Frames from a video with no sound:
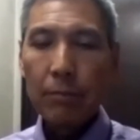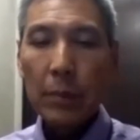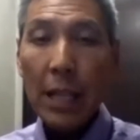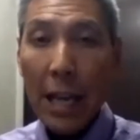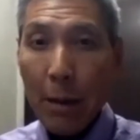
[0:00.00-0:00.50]

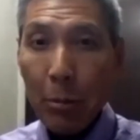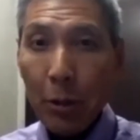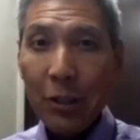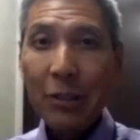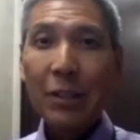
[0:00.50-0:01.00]

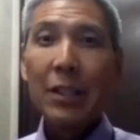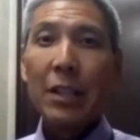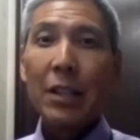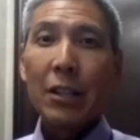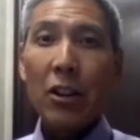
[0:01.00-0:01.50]
labor
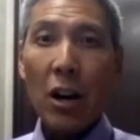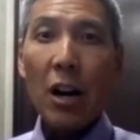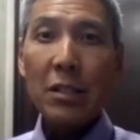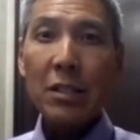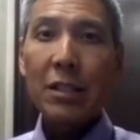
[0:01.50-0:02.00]
cost,